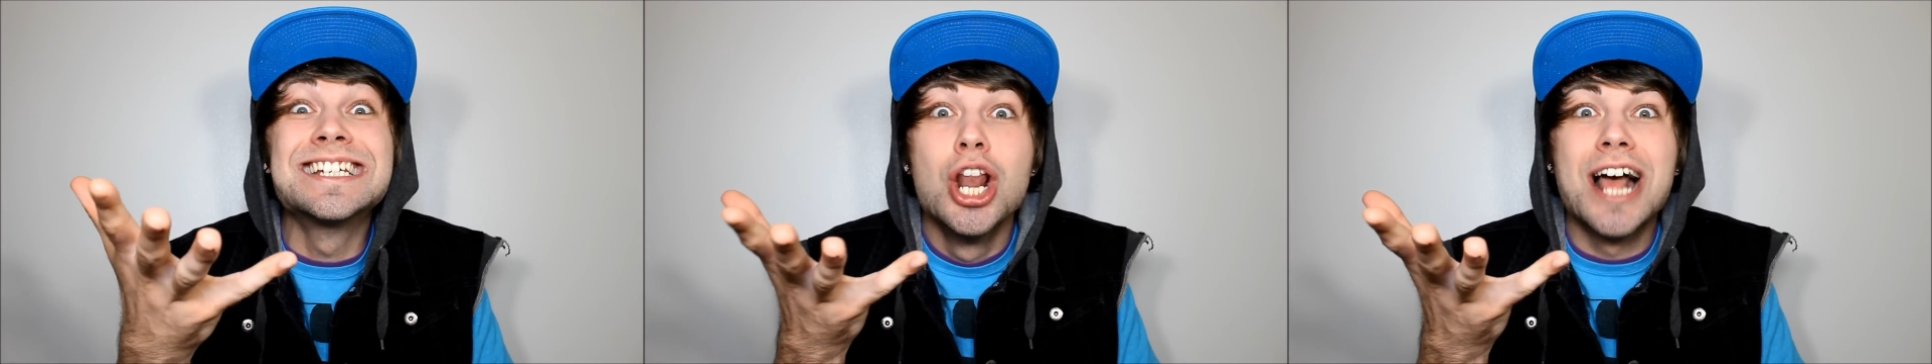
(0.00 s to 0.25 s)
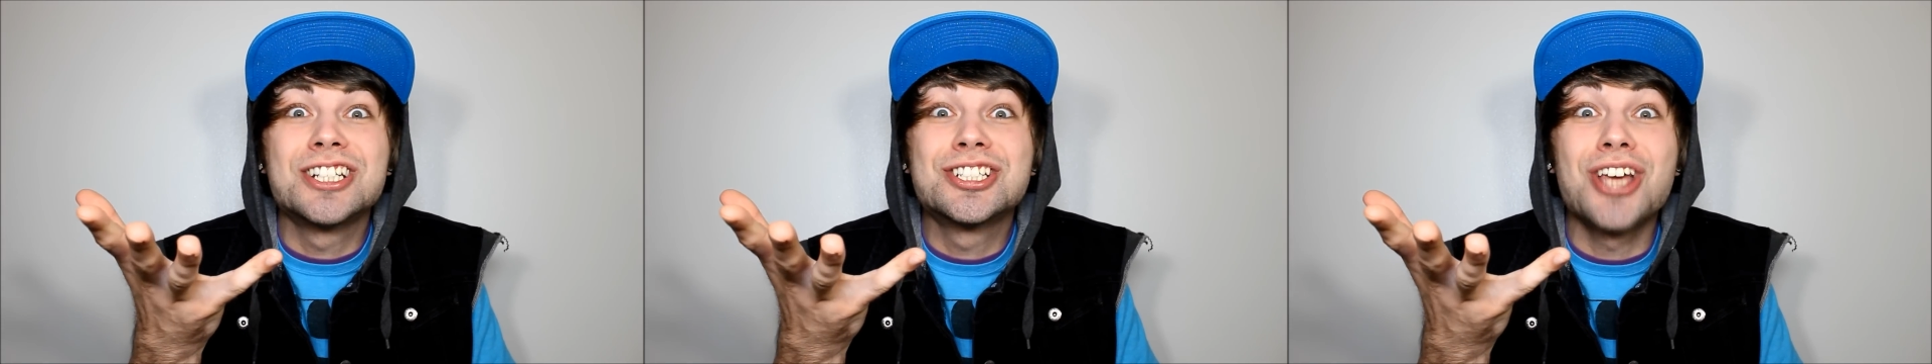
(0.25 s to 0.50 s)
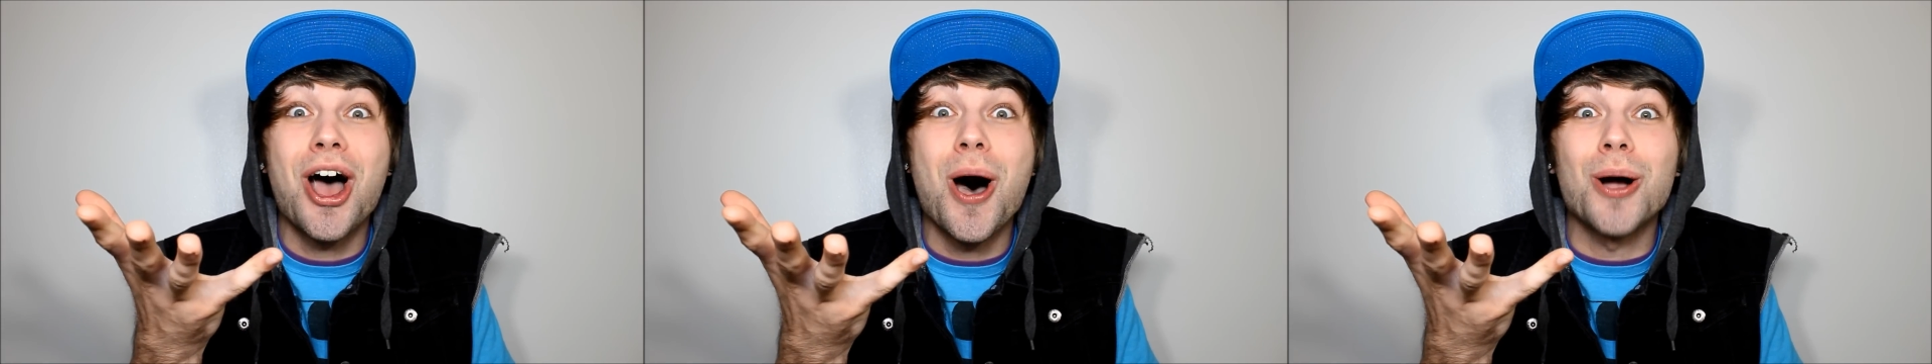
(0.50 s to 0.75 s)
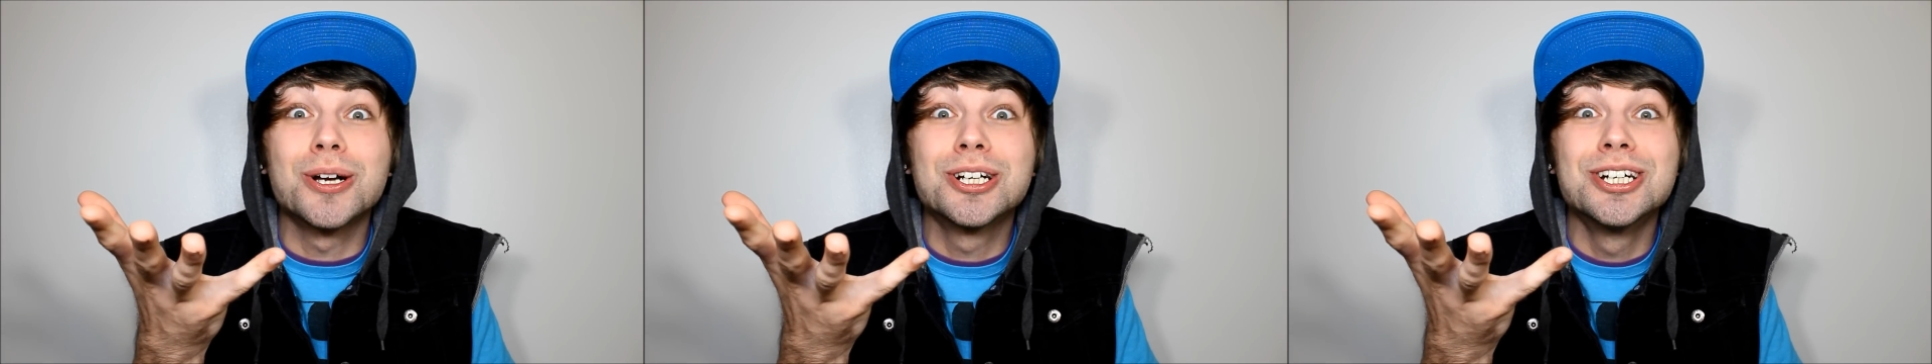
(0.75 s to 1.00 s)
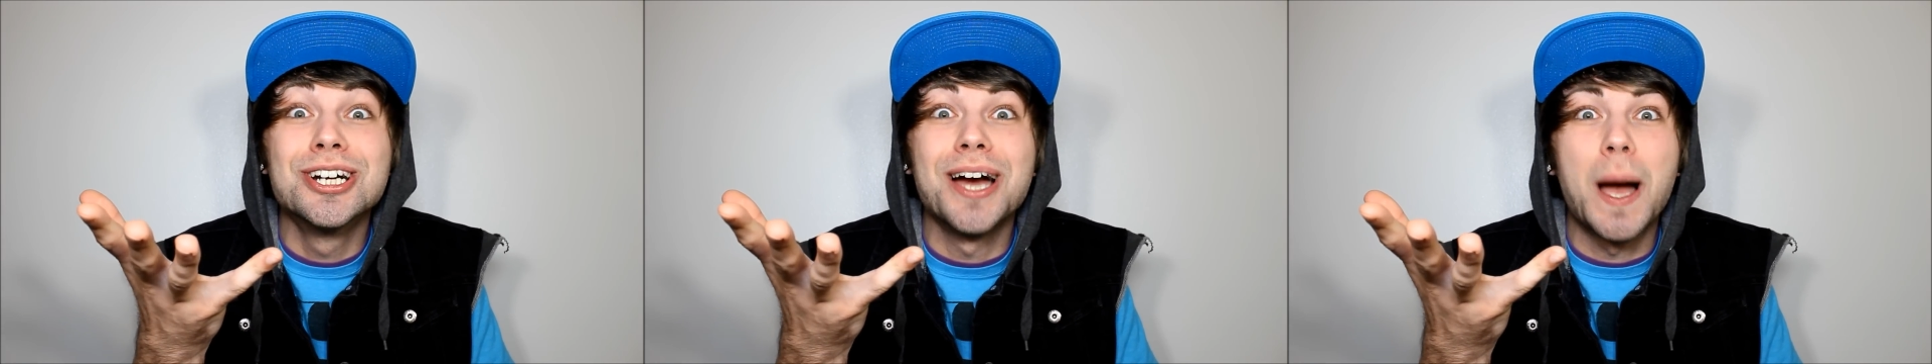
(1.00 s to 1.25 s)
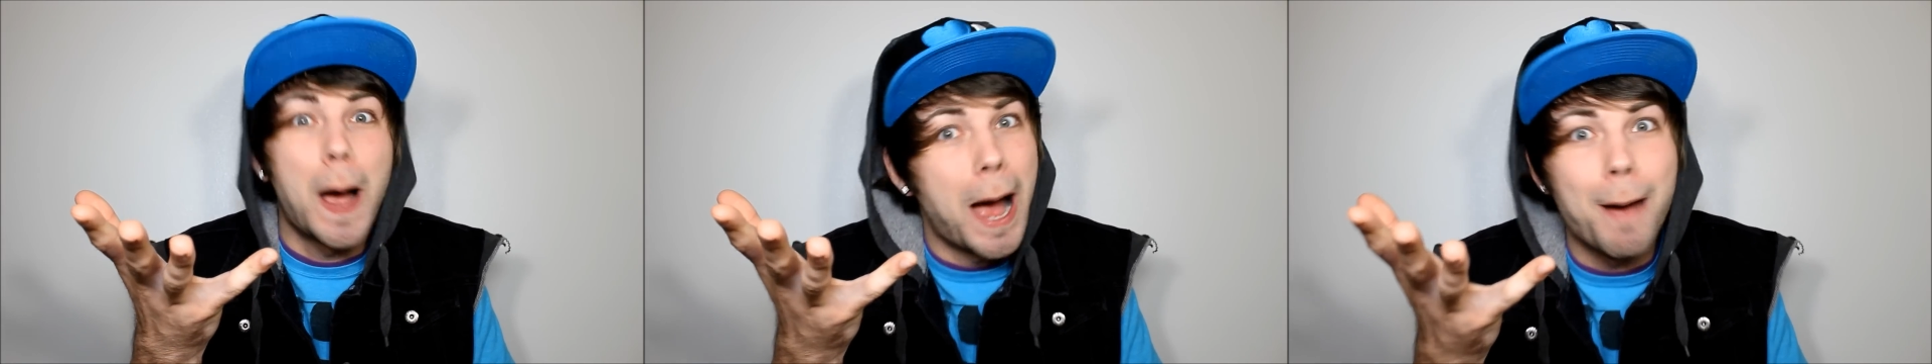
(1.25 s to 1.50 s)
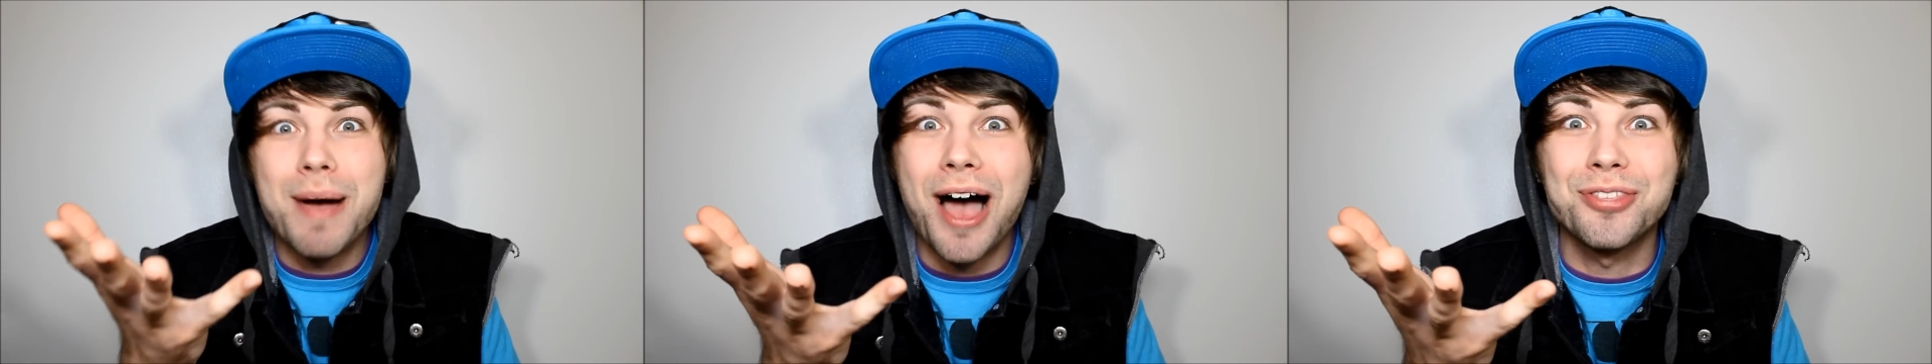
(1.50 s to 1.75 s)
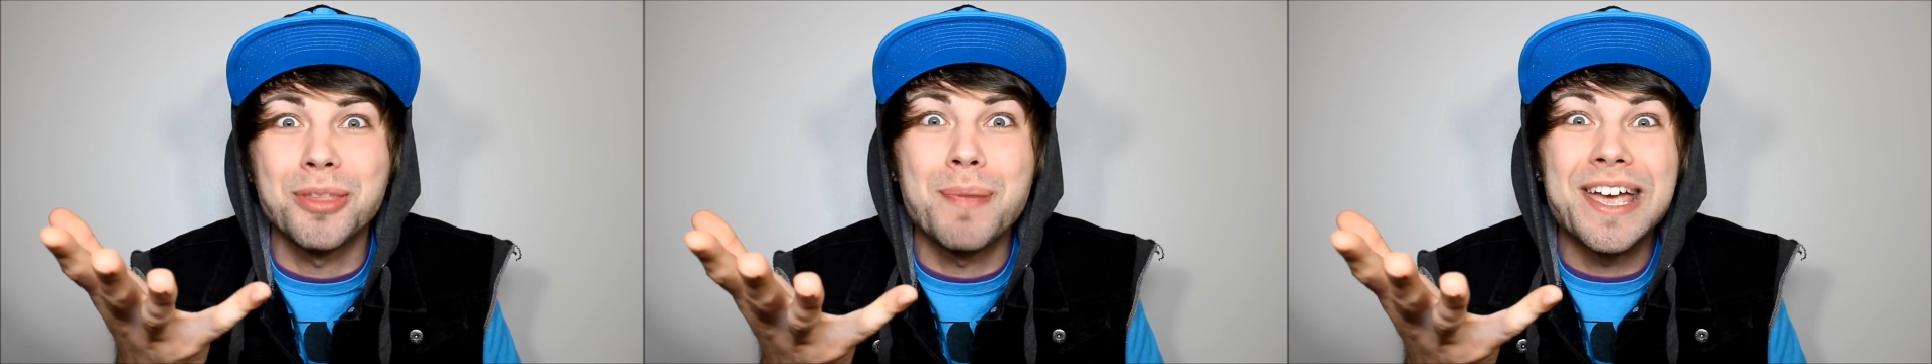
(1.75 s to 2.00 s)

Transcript: let's talk about the